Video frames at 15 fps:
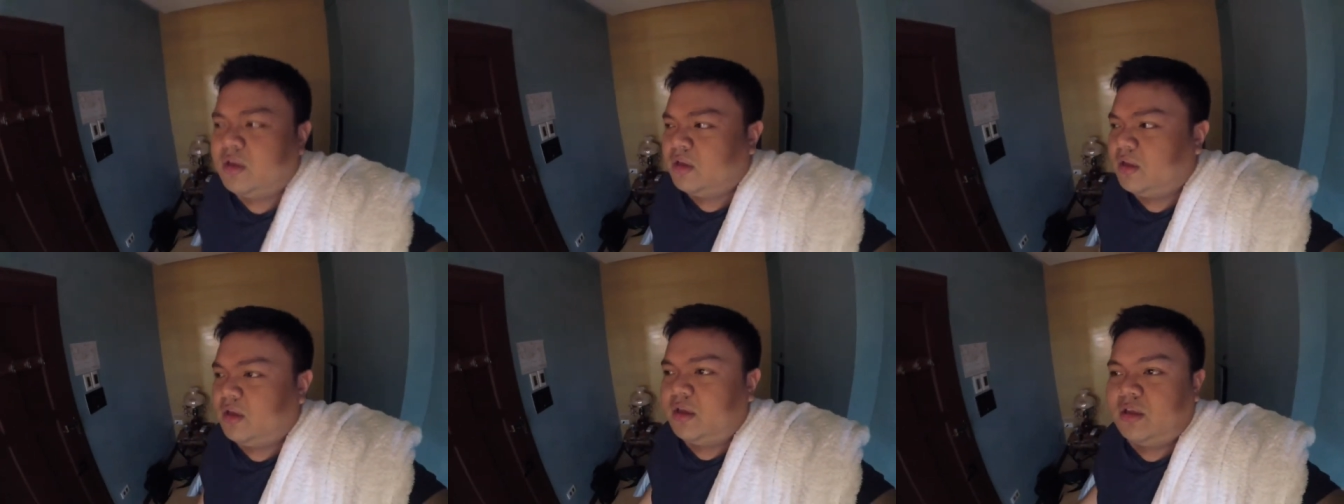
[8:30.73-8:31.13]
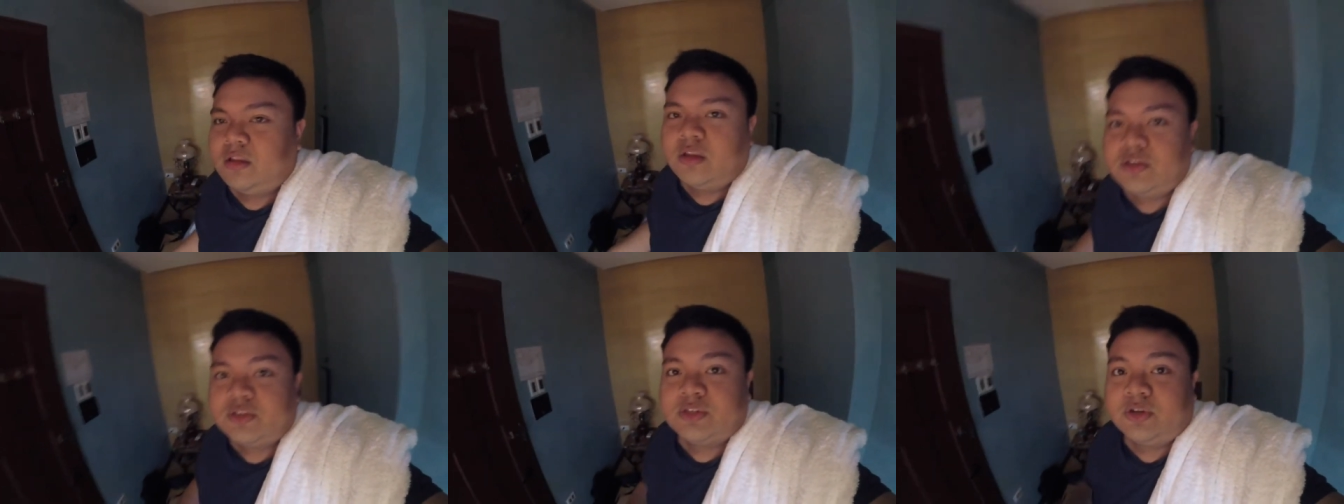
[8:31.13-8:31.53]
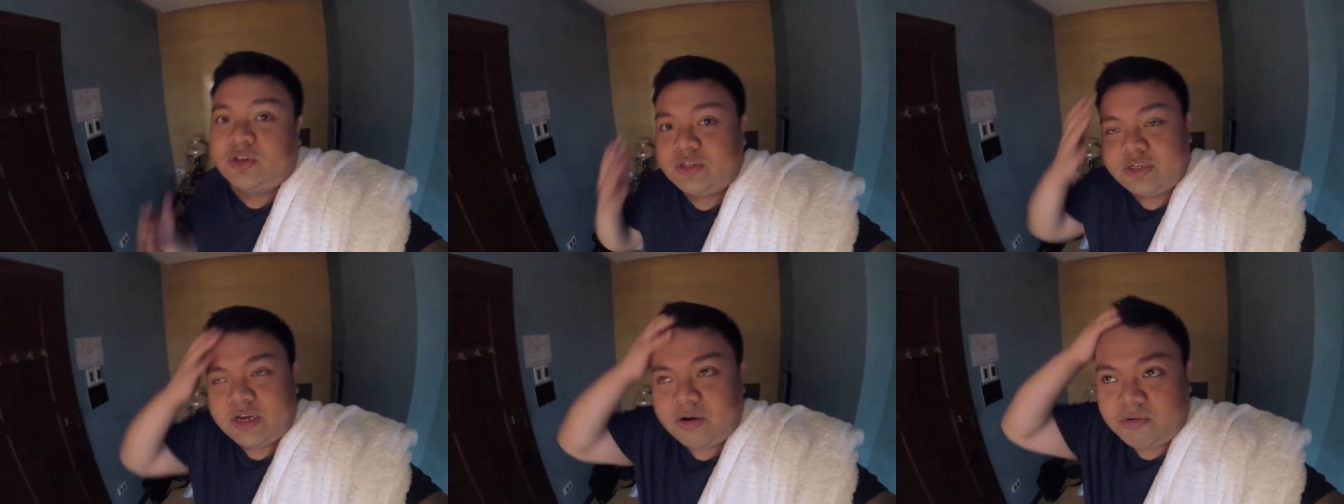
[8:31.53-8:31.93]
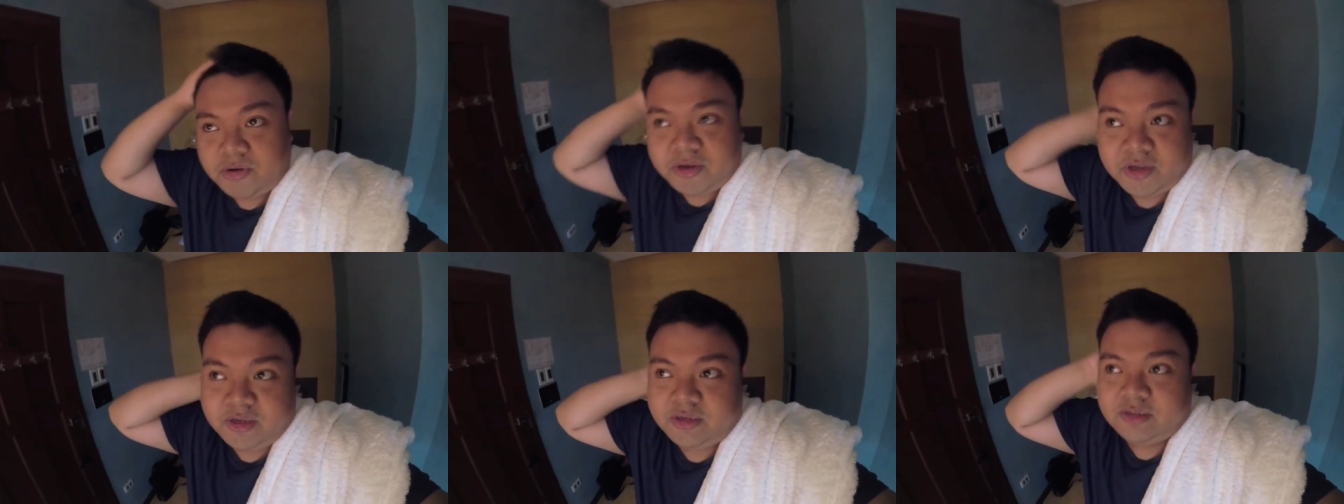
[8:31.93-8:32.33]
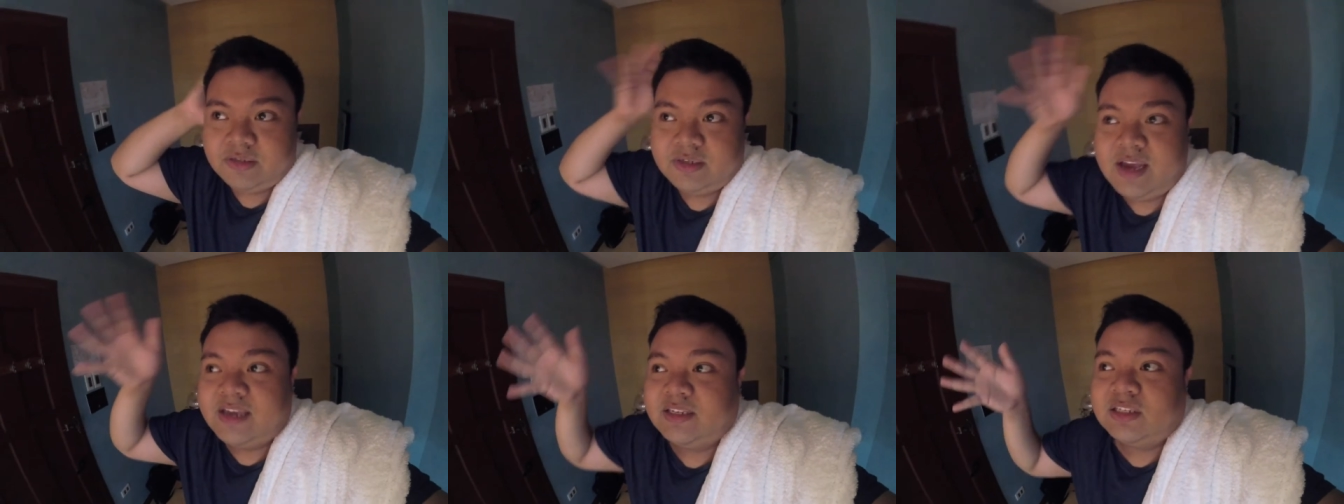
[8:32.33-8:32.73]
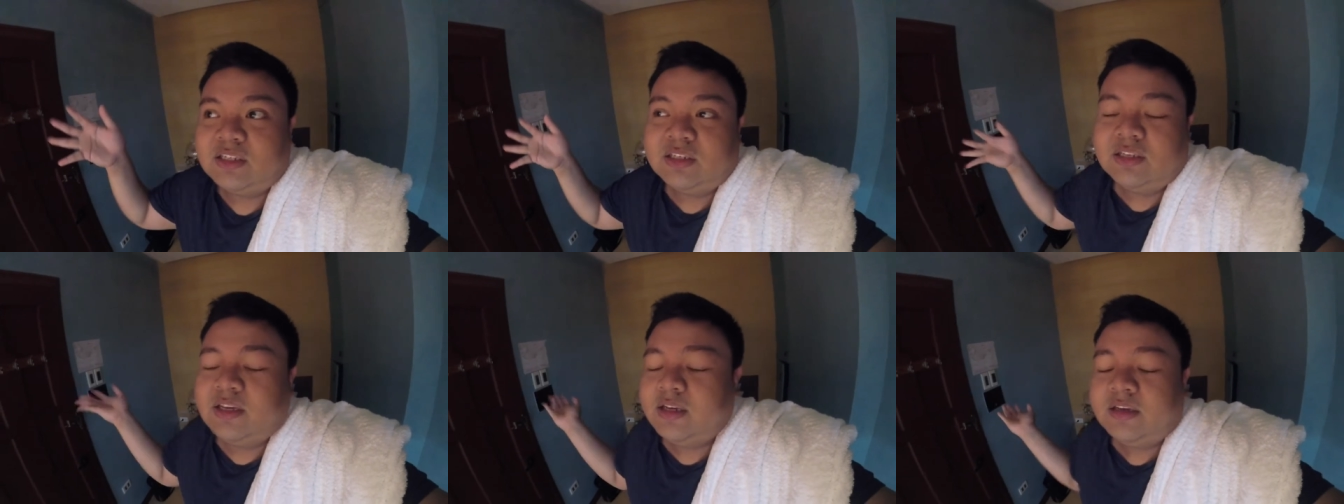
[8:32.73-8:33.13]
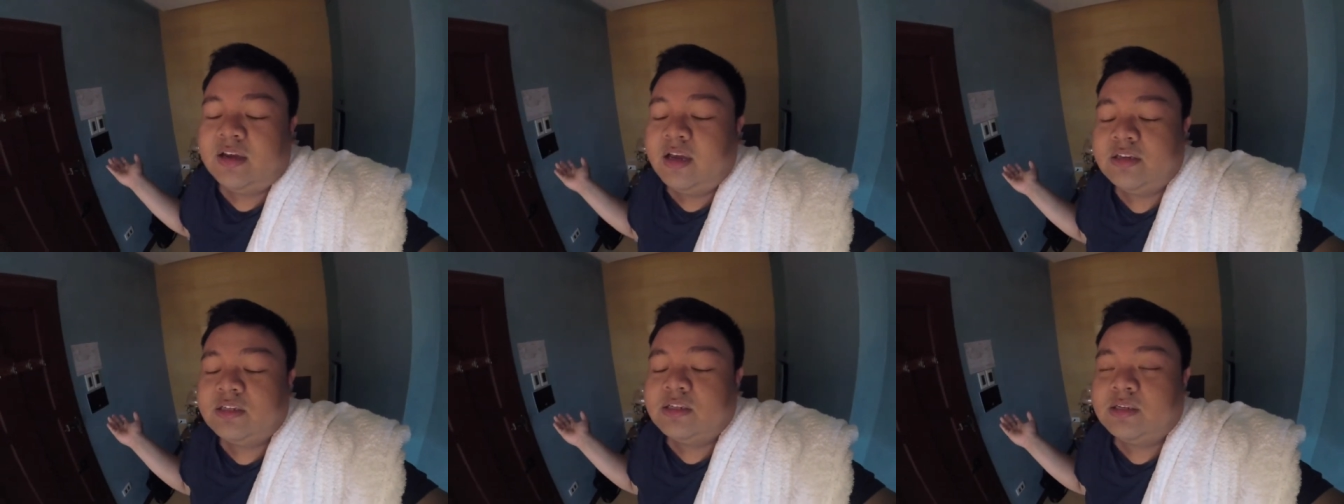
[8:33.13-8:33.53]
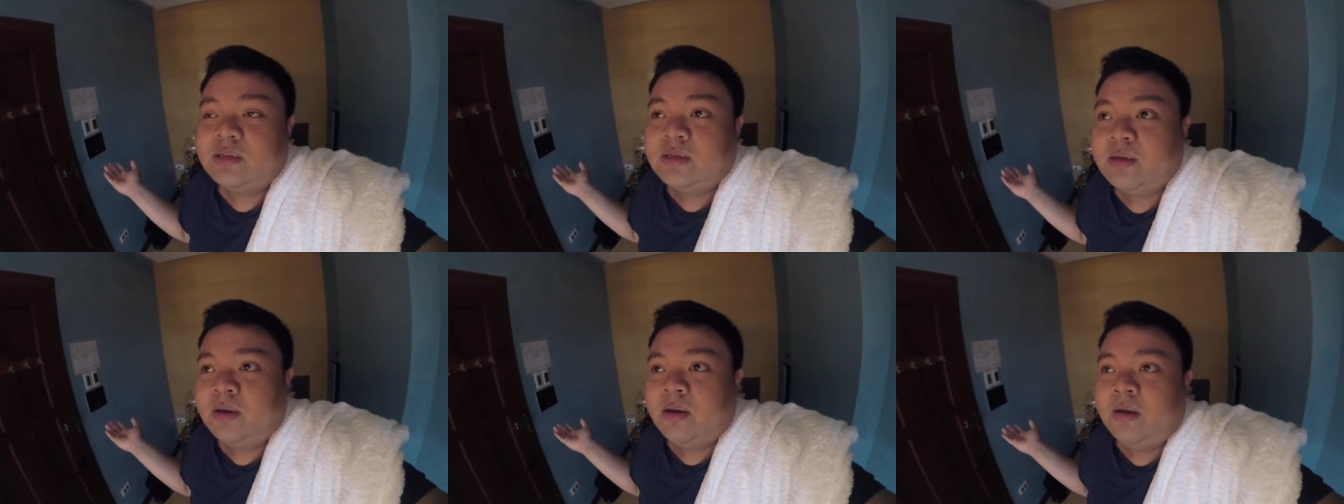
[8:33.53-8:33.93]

and I just took a shower because I just lay, I just